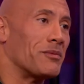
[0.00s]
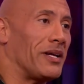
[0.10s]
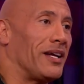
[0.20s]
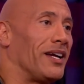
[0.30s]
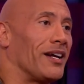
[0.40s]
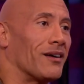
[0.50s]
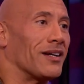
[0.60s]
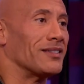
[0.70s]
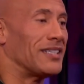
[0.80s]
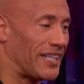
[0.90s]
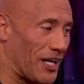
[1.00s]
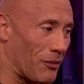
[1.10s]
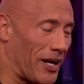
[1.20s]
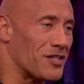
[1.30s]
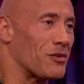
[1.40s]
to be here and getting
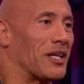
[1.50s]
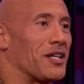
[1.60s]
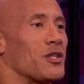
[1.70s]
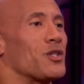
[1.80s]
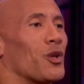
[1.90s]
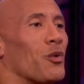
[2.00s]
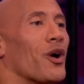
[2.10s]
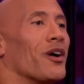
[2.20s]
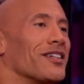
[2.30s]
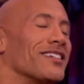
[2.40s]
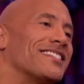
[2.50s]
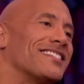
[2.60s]
ready to release it to the world.